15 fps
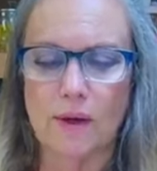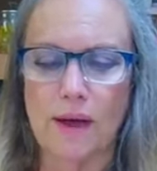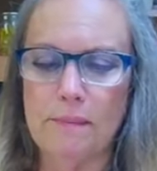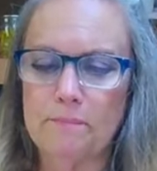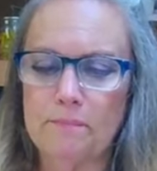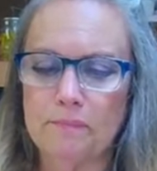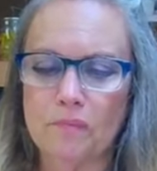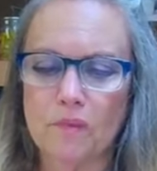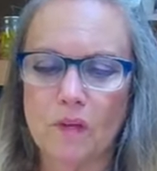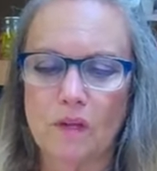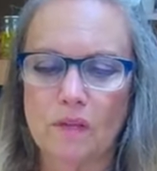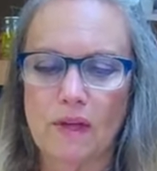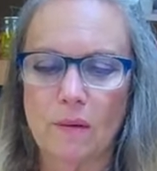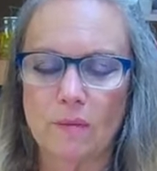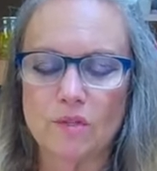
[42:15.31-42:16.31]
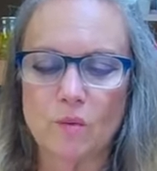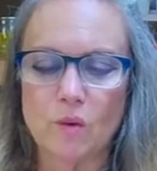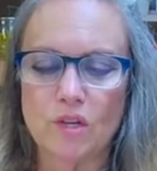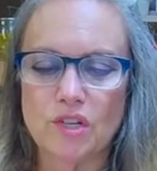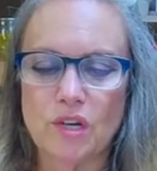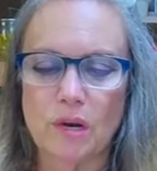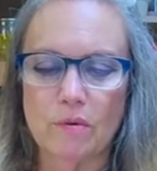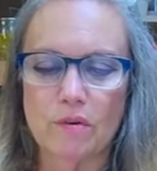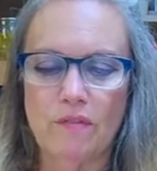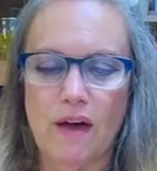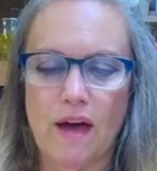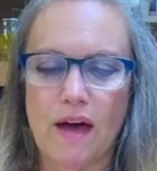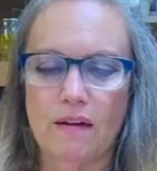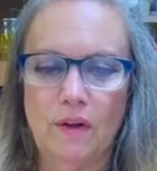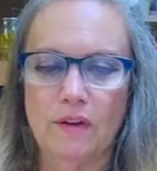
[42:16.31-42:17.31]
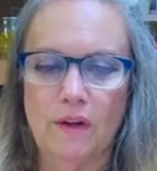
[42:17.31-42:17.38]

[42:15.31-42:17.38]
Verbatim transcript: Okay, that was question number five.